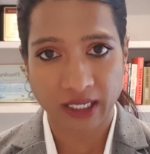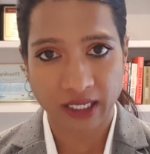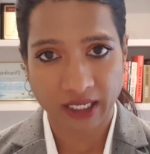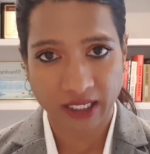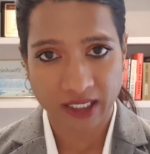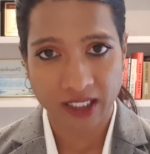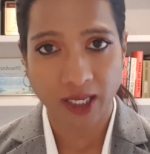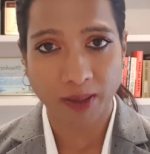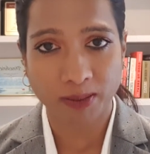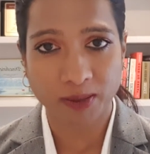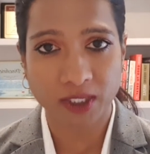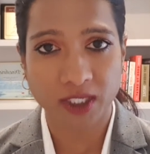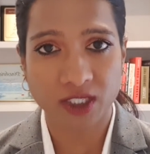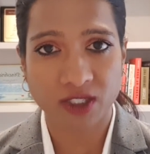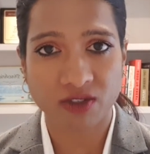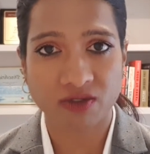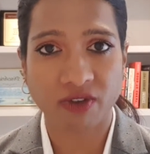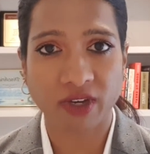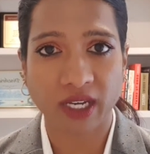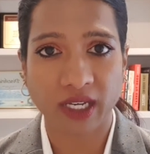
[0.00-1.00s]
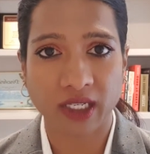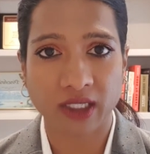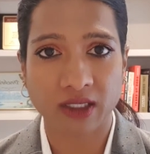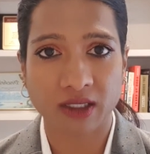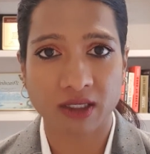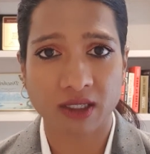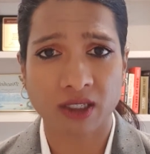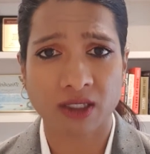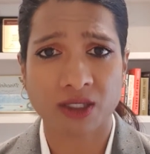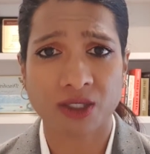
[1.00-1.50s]
acceptance phase
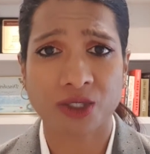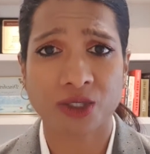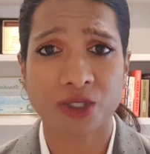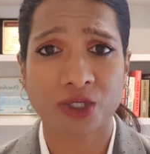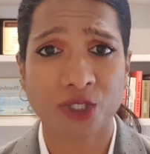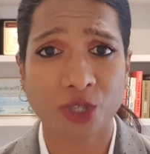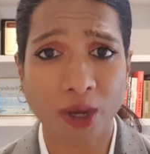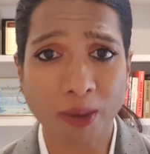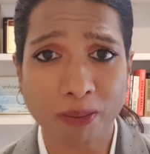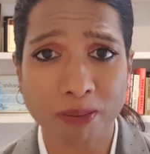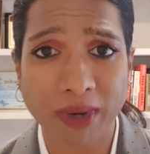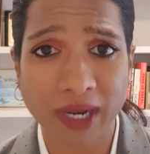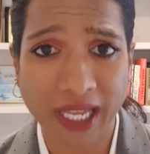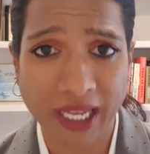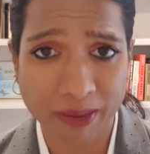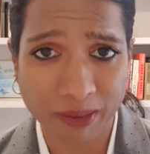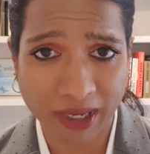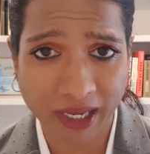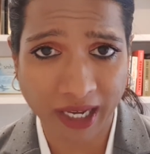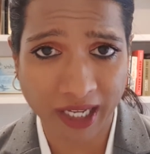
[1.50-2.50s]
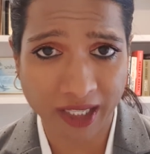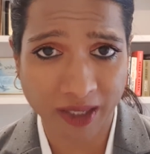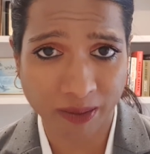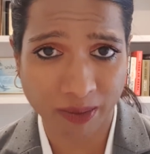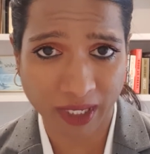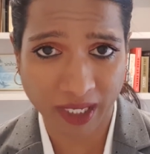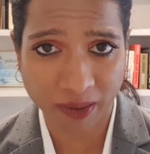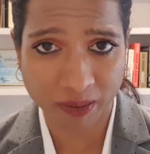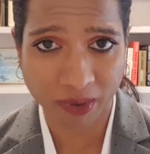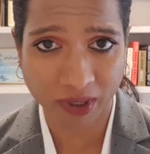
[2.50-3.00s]
is to stop blaming other
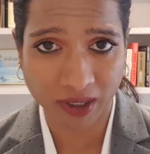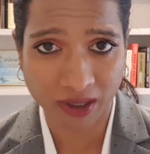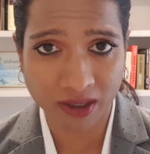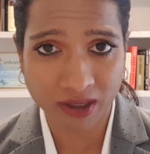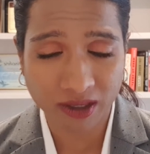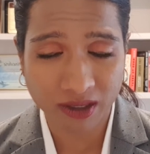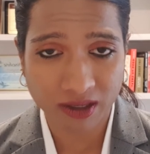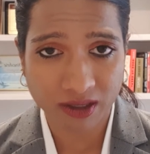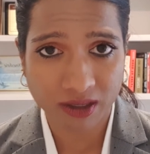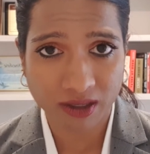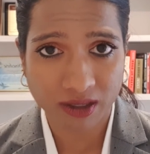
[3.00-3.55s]
people.